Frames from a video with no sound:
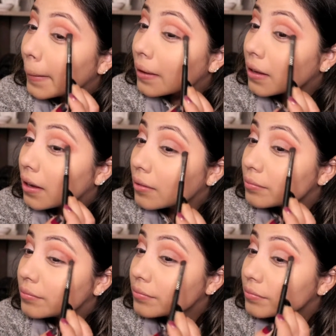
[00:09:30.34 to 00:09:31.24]
Yeah,
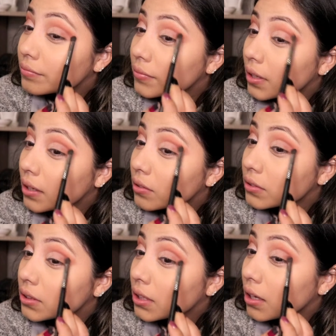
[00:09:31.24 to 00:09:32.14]
I
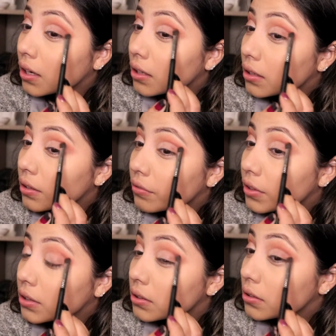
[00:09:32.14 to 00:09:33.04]
don't see any
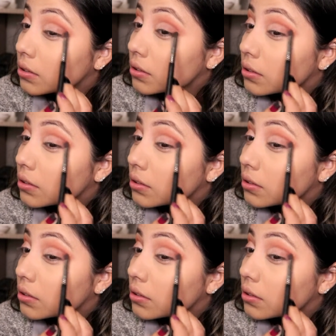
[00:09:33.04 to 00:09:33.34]
difference.